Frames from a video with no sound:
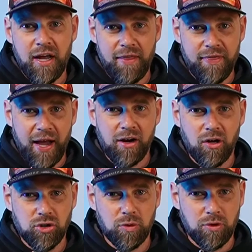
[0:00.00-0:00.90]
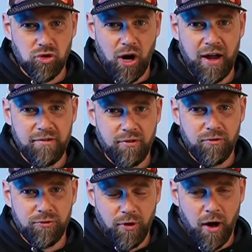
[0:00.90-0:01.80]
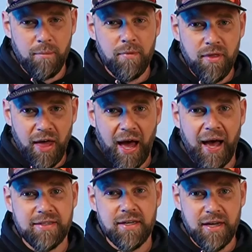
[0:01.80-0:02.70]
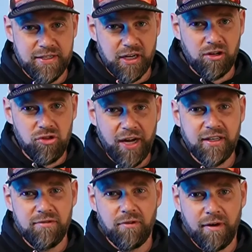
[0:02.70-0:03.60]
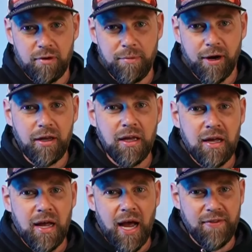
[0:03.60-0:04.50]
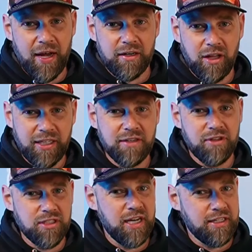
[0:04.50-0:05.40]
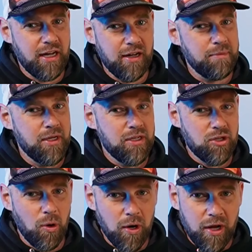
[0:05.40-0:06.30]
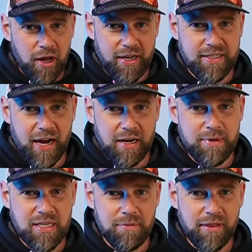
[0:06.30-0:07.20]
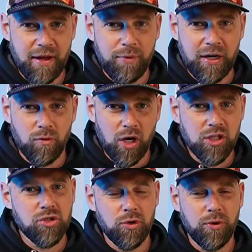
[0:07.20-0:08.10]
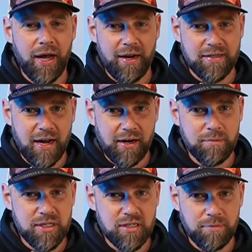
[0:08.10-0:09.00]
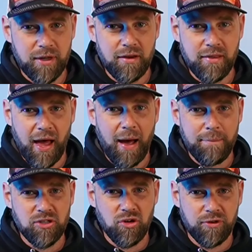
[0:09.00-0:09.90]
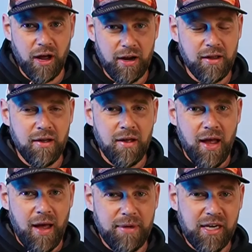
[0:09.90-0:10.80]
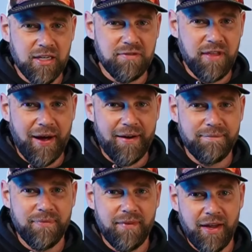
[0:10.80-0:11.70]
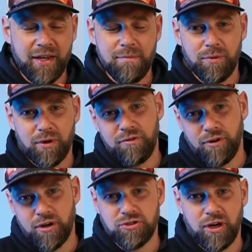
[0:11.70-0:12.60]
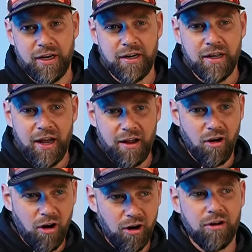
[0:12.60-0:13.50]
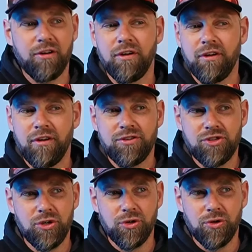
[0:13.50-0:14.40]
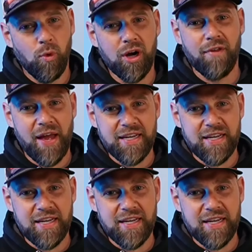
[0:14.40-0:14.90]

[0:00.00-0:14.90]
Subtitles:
and that culture will drive from that. It's a collective of everybody, and that collective does take time. So it's not going to be something that we can rush through, and it's not going to be something that happens overnight. And because of that, it can be really frustrating and hard to work on that